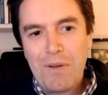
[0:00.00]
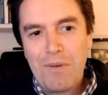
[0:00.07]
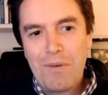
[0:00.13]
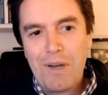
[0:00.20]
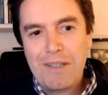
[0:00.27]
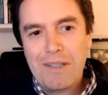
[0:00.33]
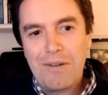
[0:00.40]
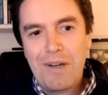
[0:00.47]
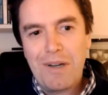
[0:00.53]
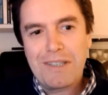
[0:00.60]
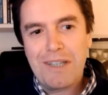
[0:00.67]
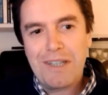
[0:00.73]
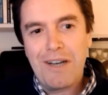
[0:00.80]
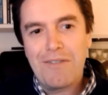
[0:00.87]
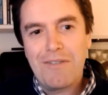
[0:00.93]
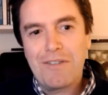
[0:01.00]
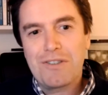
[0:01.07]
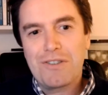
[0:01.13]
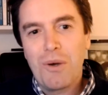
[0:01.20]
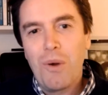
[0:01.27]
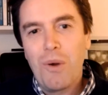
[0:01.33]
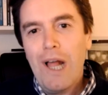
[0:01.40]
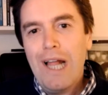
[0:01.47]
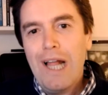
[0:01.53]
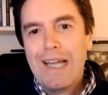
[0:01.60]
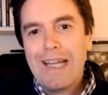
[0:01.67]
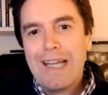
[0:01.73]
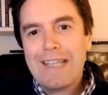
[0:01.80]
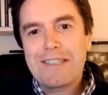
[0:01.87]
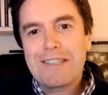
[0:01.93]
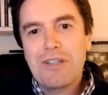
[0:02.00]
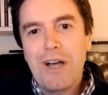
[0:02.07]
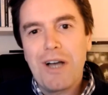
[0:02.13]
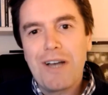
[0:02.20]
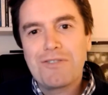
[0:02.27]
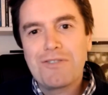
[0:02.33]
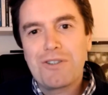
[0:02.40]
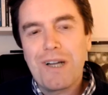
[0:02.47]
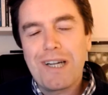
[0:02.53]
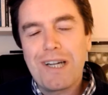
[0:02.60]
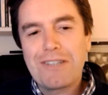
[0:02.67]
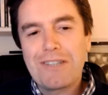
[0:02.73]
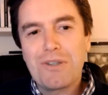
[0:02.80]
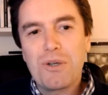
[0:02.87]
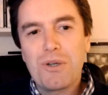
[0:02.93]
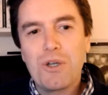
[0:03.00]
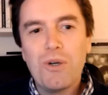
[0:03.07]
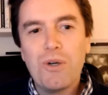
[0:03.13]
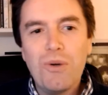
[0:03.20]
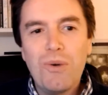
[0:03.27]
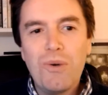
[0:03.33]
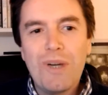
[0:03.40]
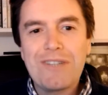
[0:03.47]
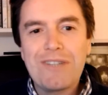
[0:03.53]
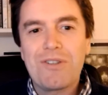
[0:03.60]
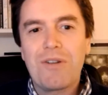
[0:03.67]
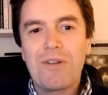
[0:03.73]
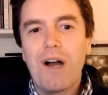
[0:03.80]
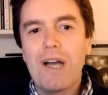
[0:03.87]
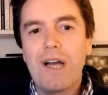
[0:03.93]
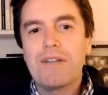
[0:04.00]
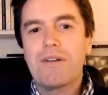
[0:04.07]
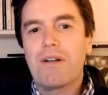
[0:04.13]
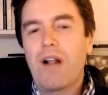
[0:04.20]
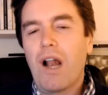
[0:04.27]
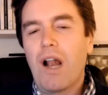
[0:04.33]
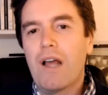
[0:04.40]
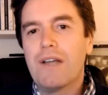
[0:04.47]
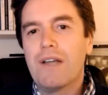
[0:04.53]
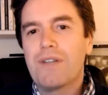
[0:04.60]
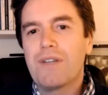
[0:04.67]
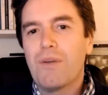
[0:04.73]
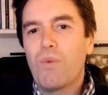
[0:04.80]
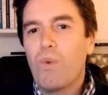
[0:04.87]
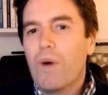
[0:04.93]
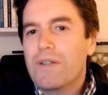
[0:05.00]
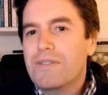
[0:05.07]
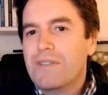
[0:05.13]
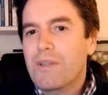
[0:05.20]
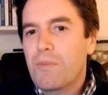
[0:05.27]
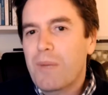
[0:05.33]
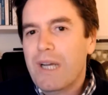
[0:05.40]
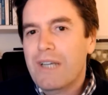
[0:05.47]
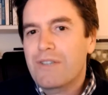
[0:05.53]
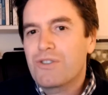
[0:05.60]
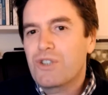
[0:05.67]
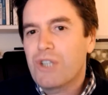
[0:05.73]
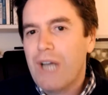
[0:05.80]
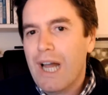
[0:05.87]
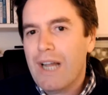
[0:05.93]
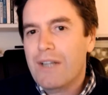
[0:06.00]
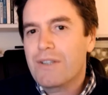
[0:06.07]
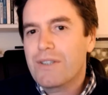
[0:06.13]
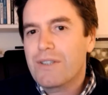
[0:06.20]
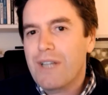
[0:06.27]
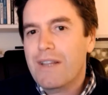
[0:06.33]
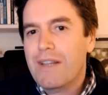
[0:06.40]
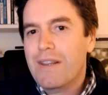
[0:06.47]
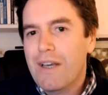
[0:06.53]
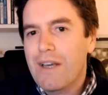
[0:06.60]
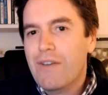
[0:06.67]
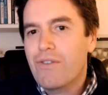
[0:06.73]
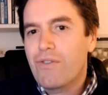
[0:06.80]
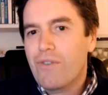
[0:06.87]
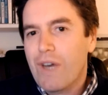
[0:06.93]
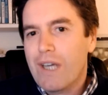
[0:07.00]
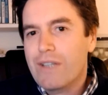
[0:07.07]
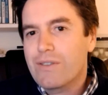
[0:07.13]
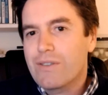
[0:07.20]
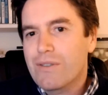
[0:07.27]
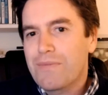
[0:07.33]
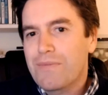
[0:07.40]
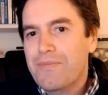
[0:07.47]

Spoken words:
Great to have you. So let's dive straight in. So who is your ideal client, and what's the biggest challenge that they face?